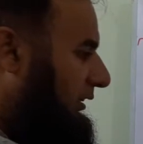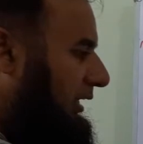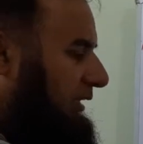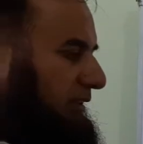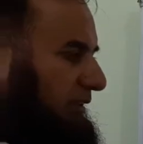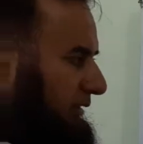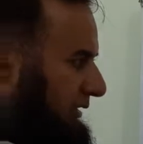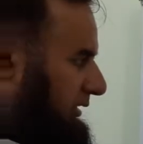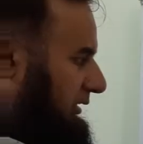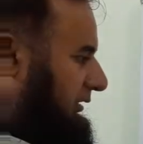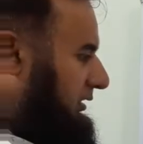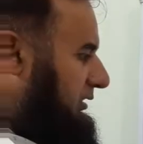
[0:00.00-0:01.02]
that
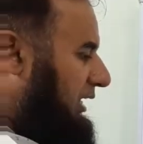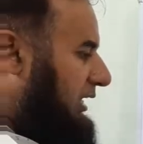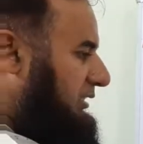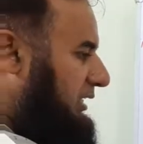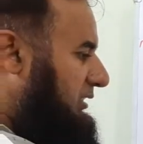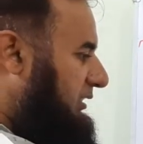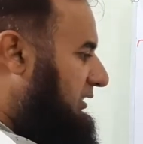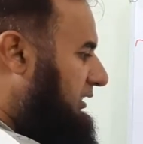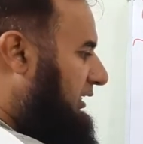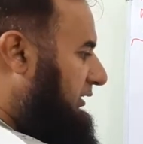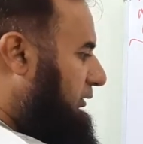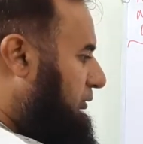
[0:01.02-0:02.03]
this exercise is
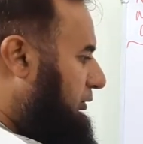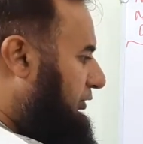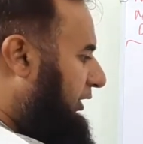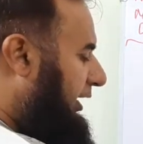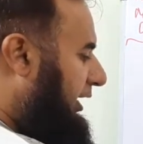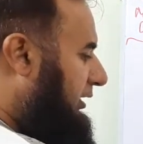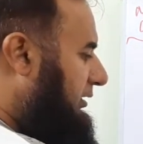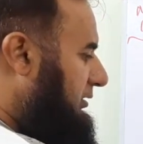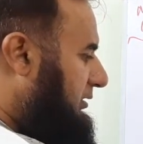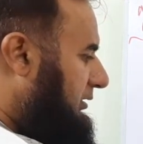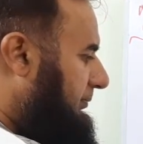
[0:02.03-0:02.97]
related to triangles.